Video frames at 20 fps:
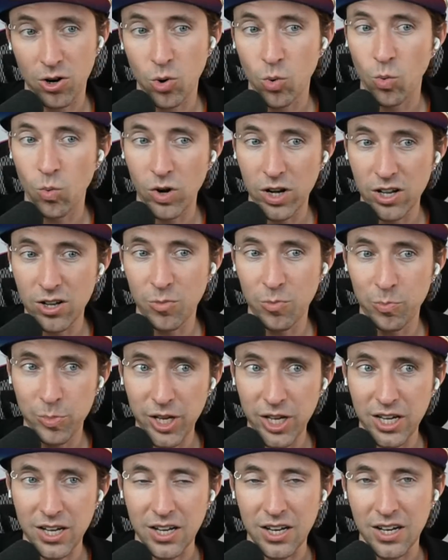will
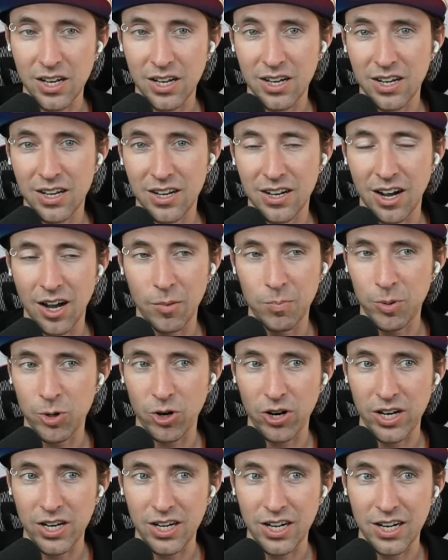be
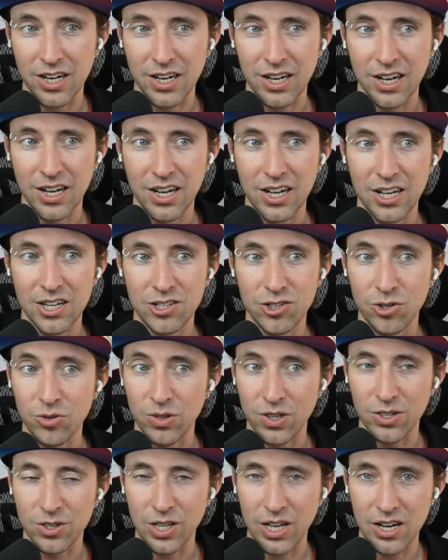upgrading to
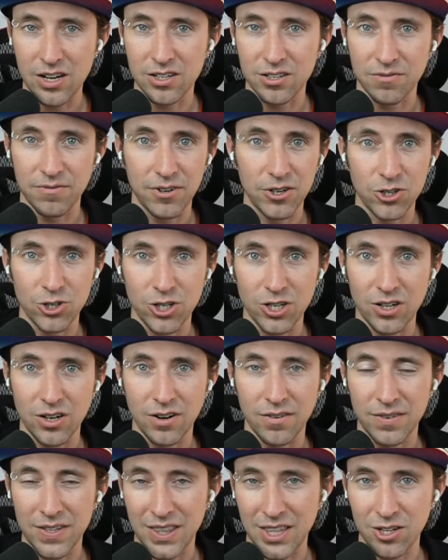the latest version
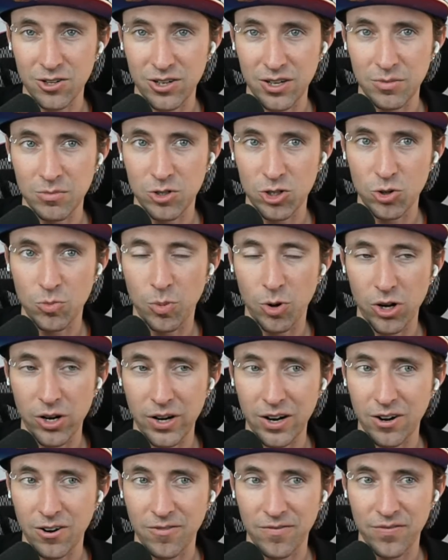of Ethereum
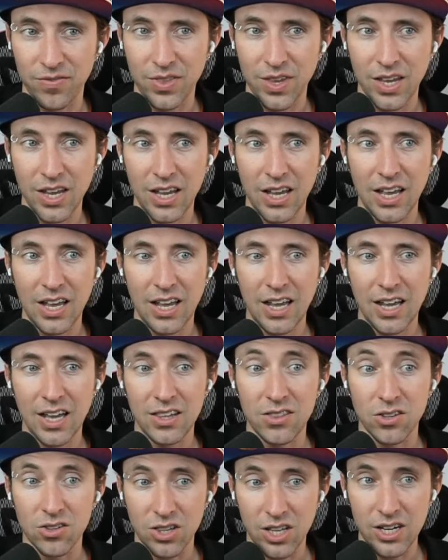2.0.
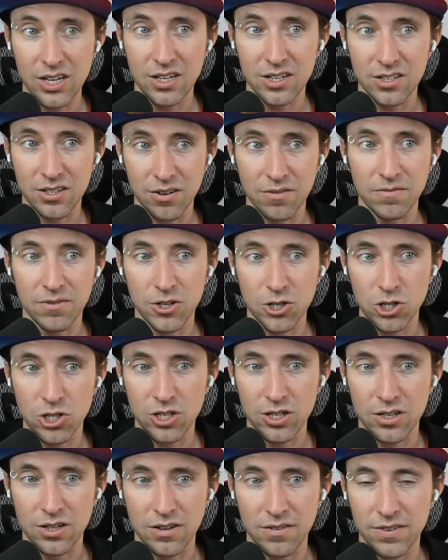And the latest
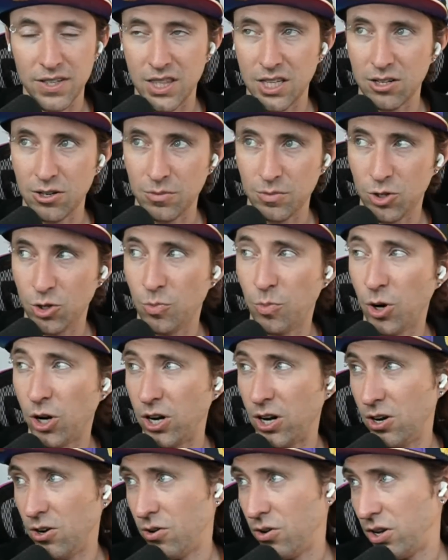version of Ethereum
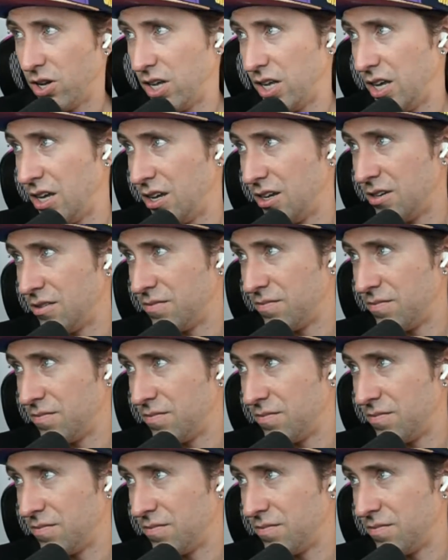2.0, it